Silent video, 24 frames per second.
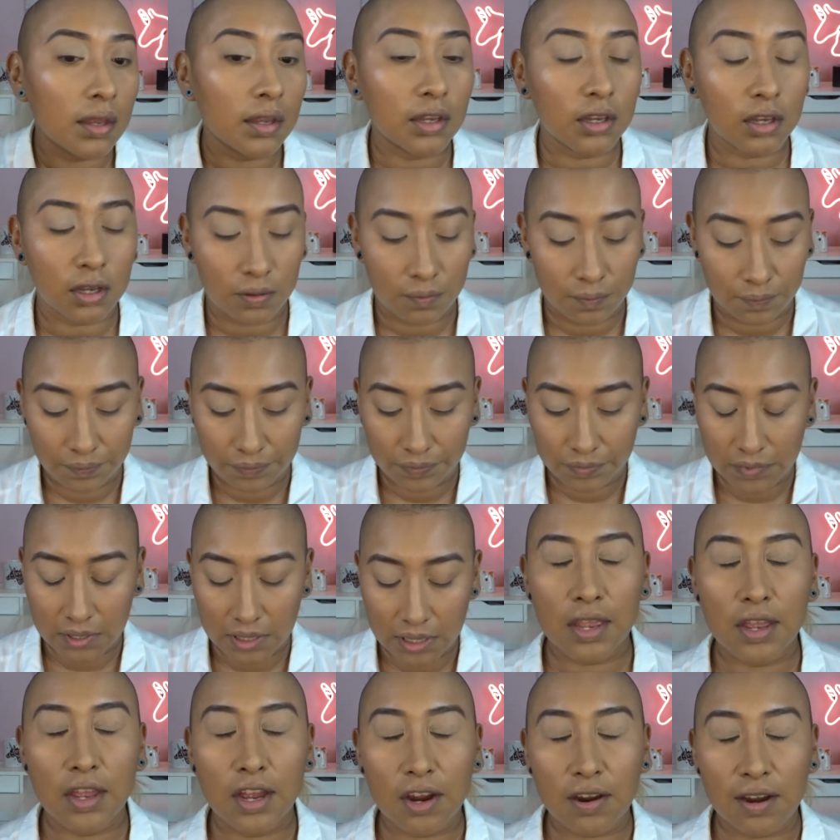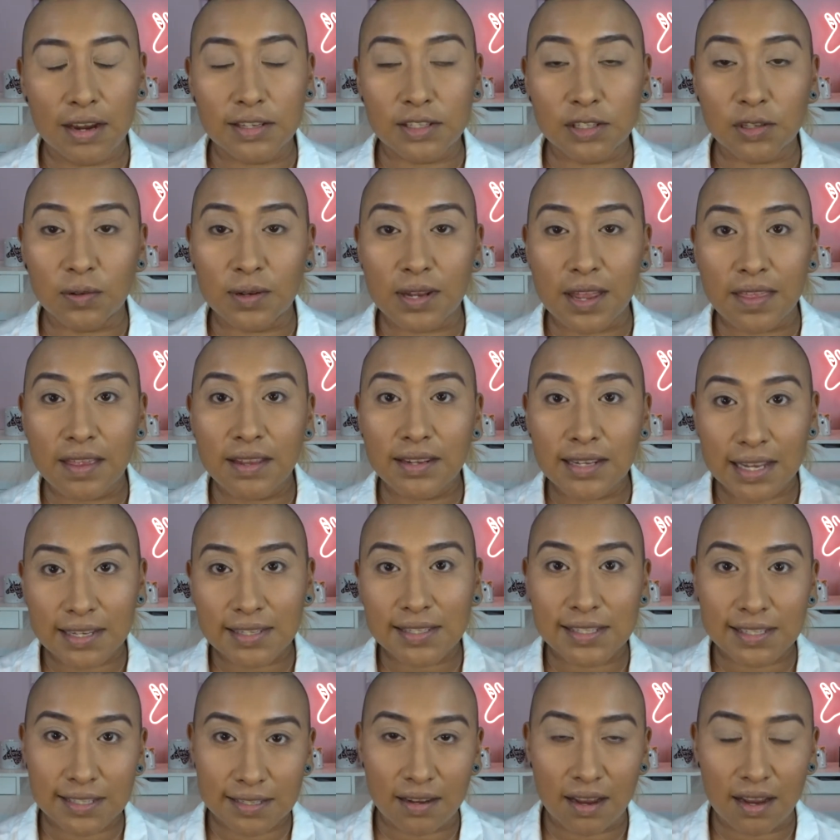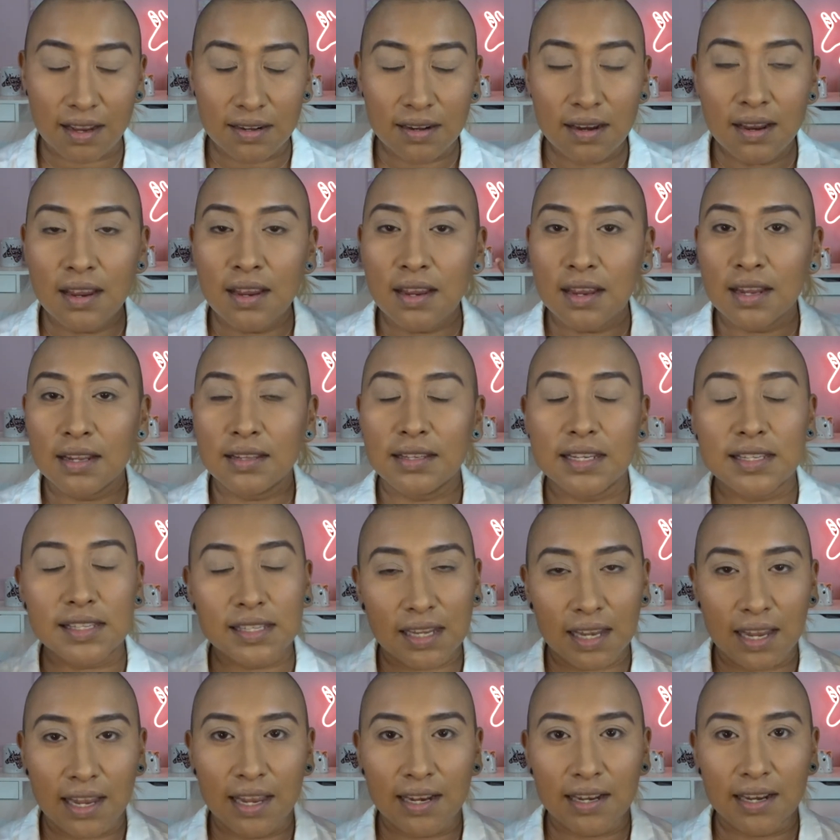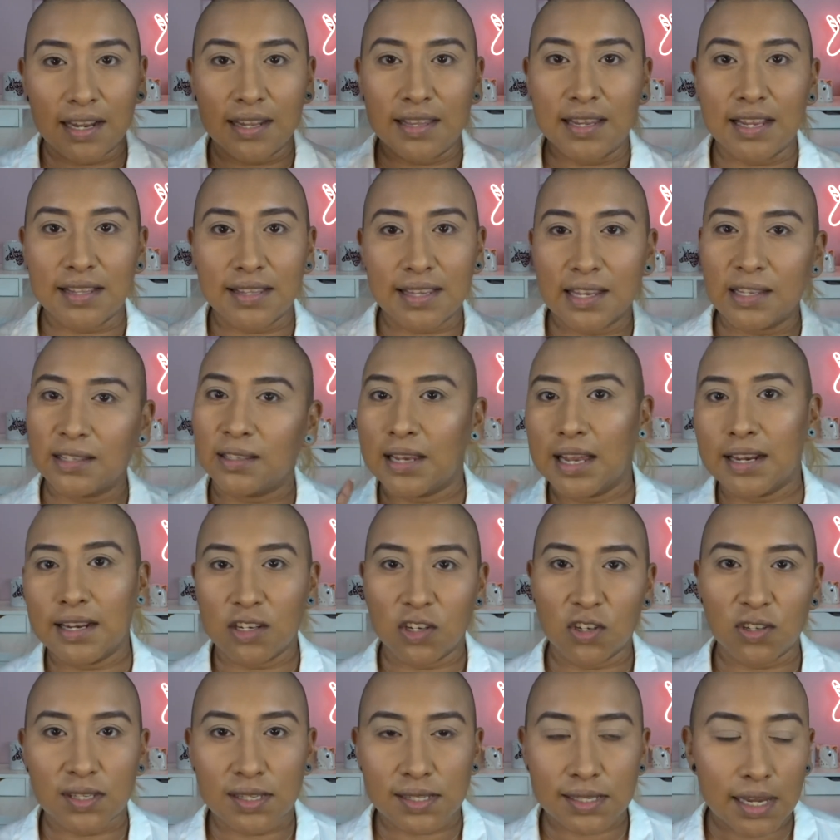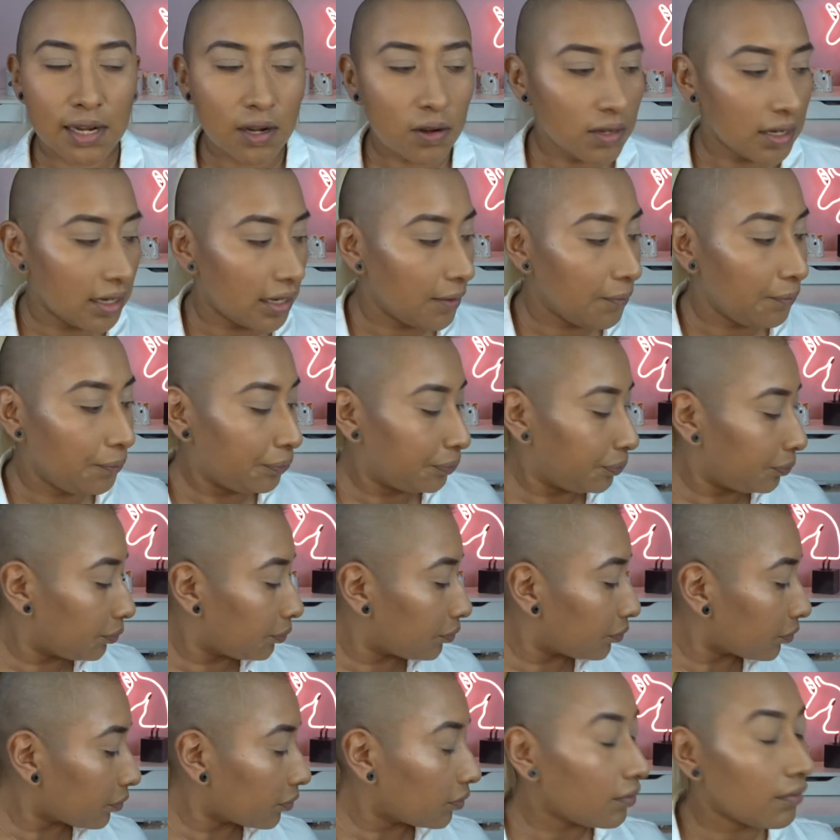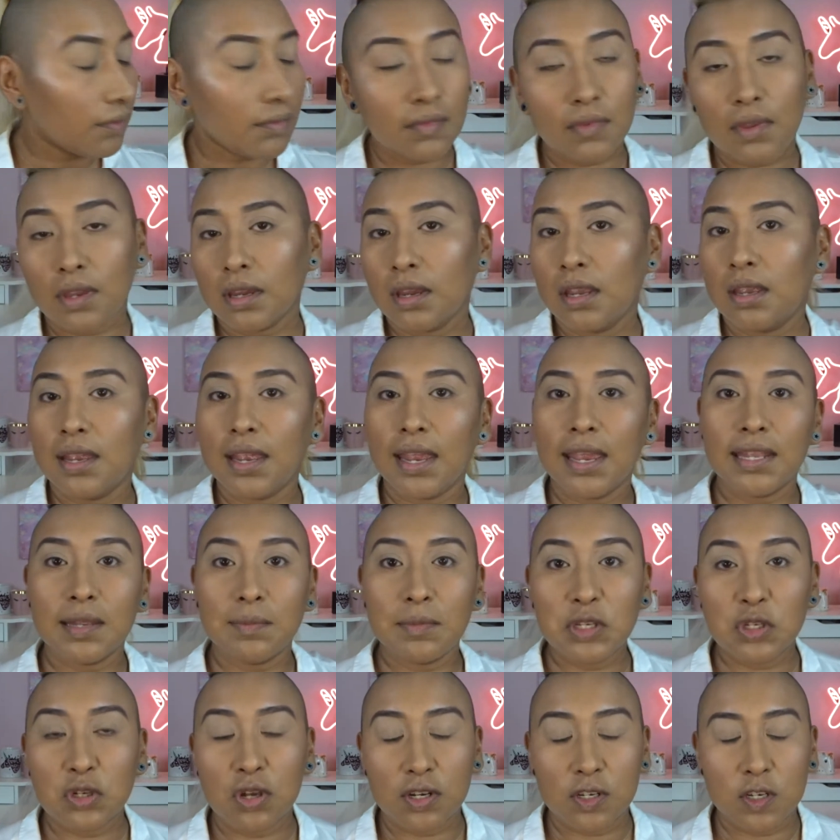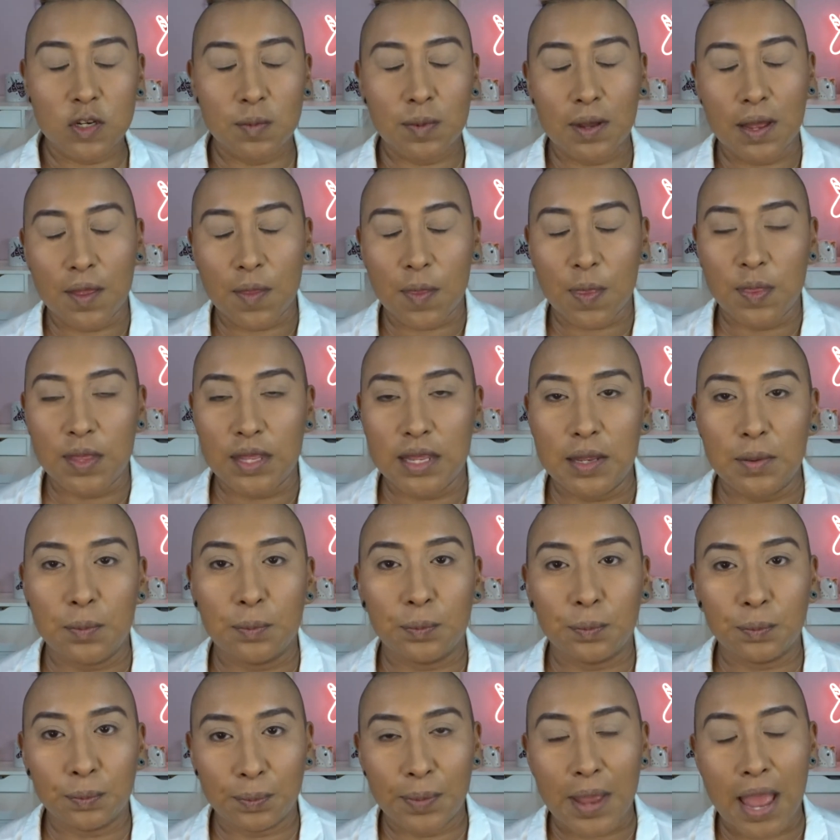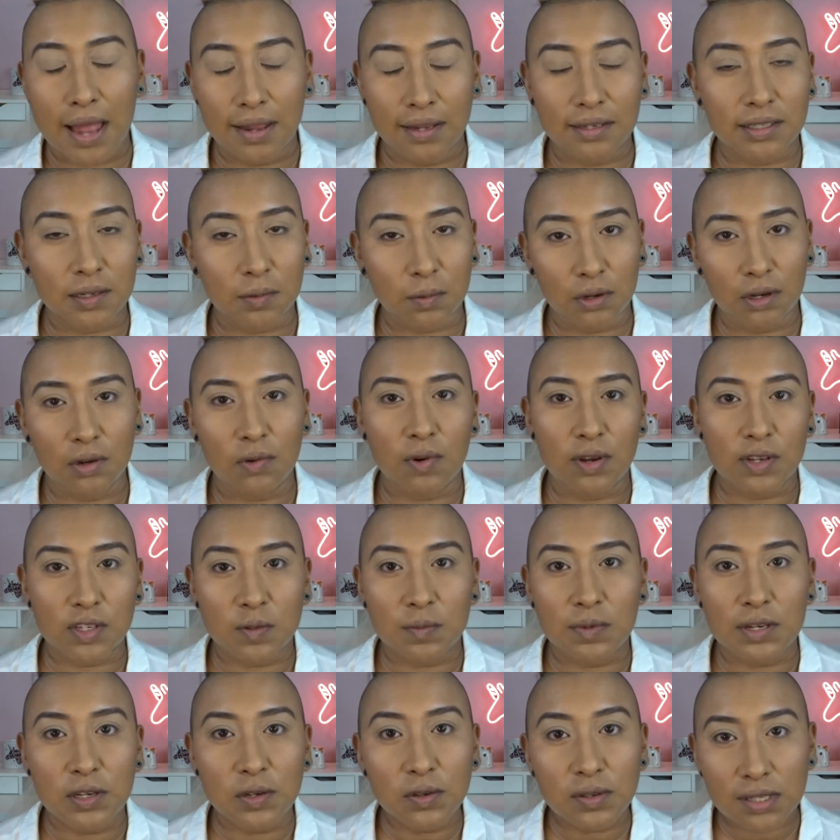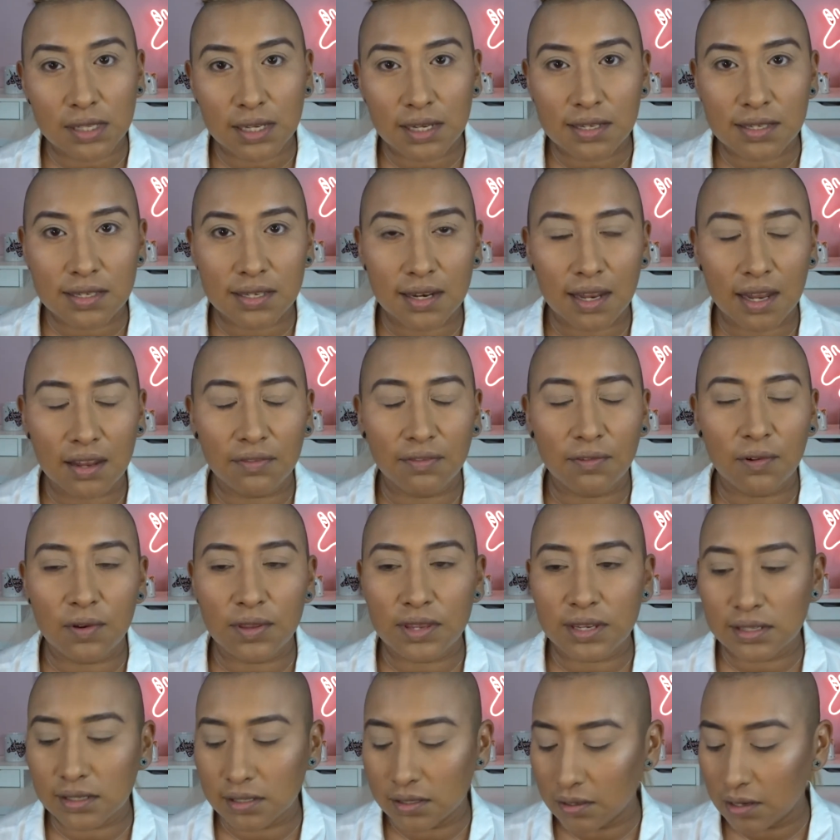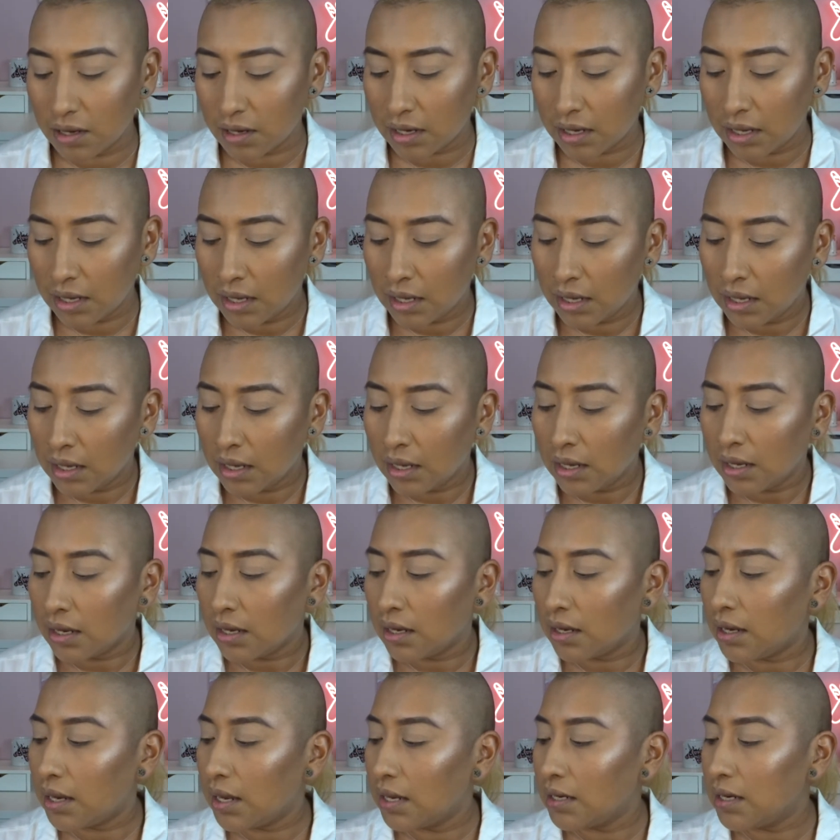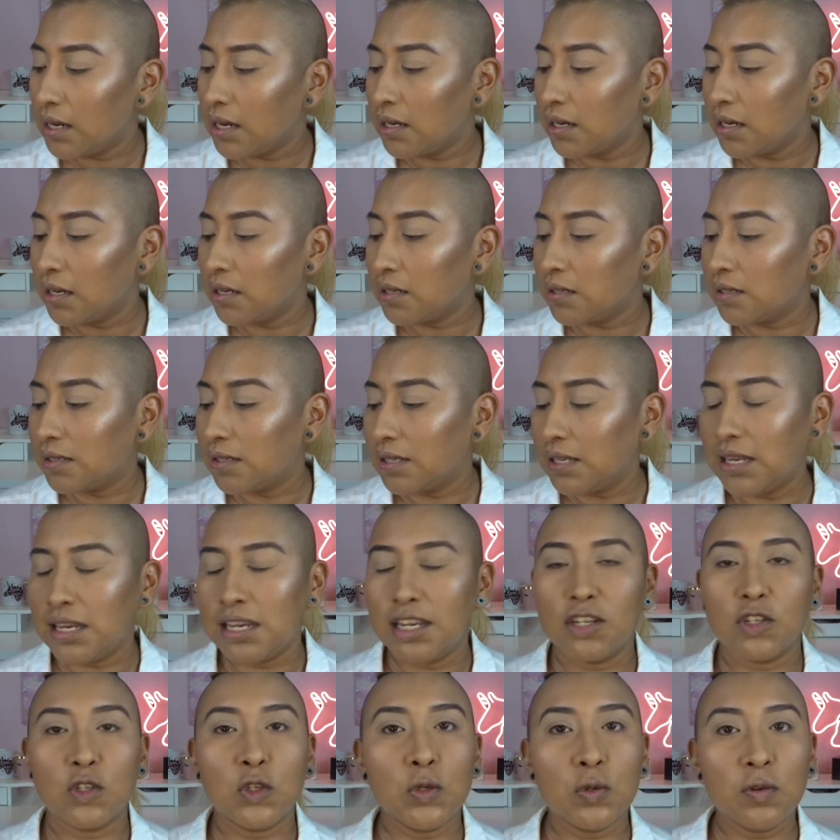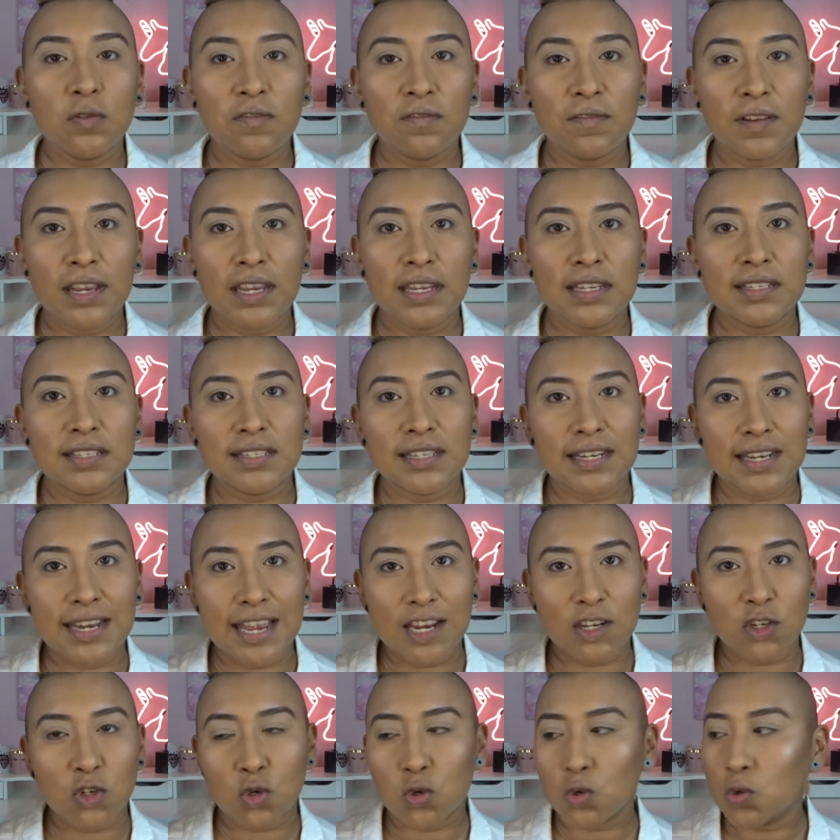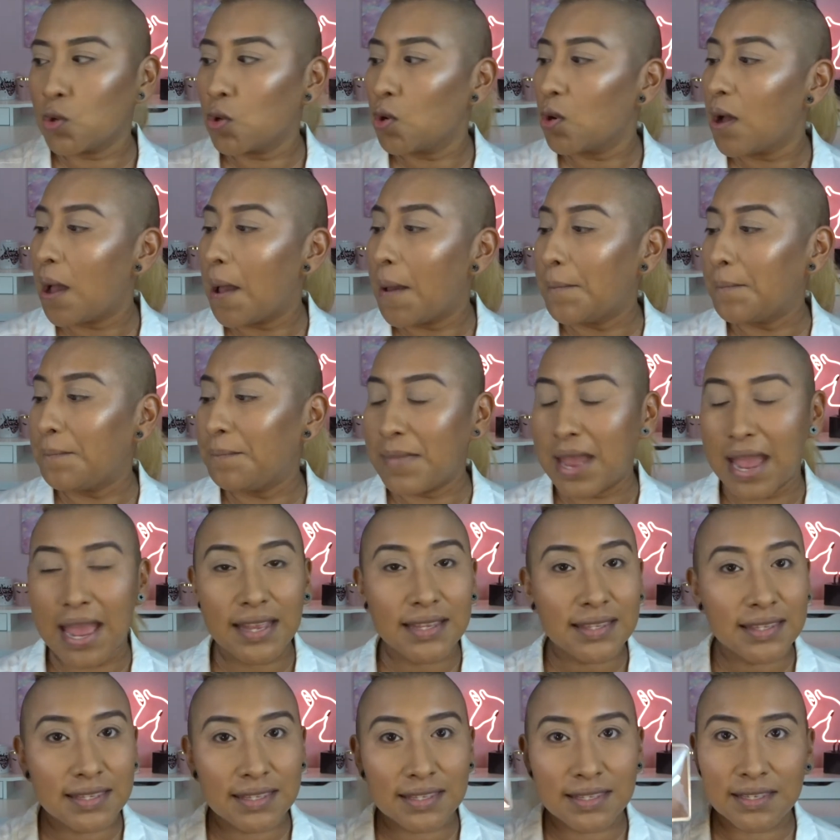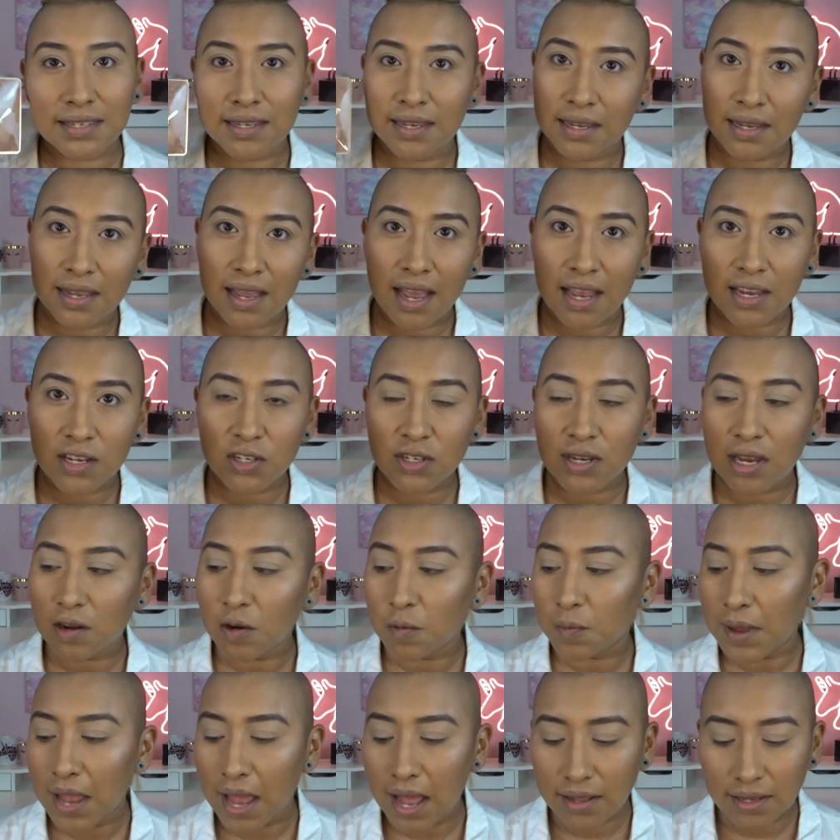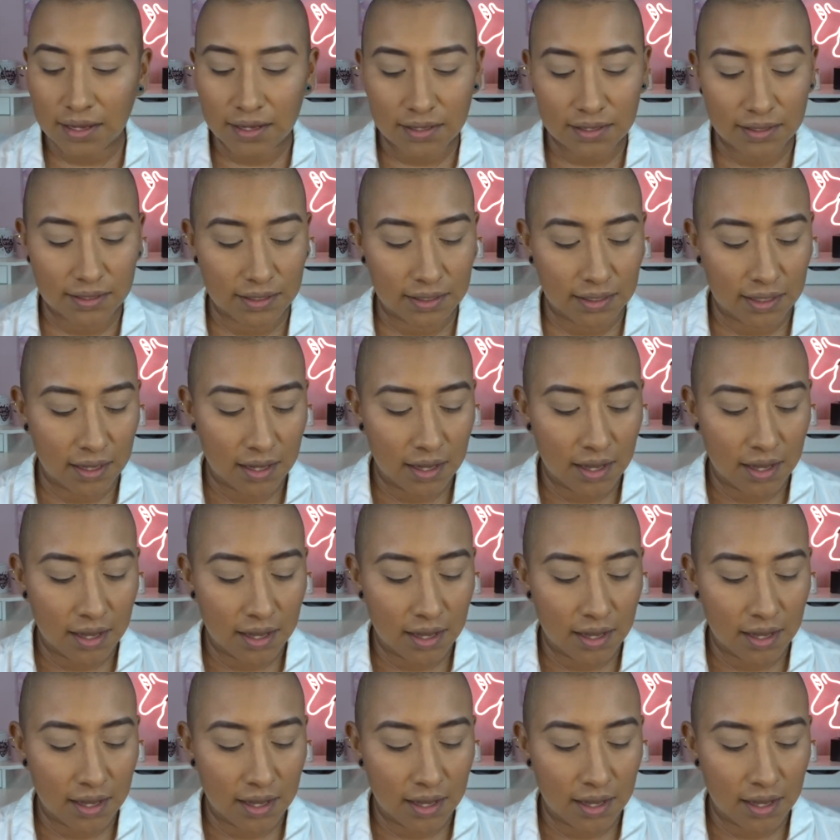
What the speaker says: Good. Alright, so now that that's done, let's go ahead and let that kind of just settle in. And let me talk to you about the palette that we're going to be using today for this look, and it is the Too Faced Natural Matte Eyeshadow Palettes.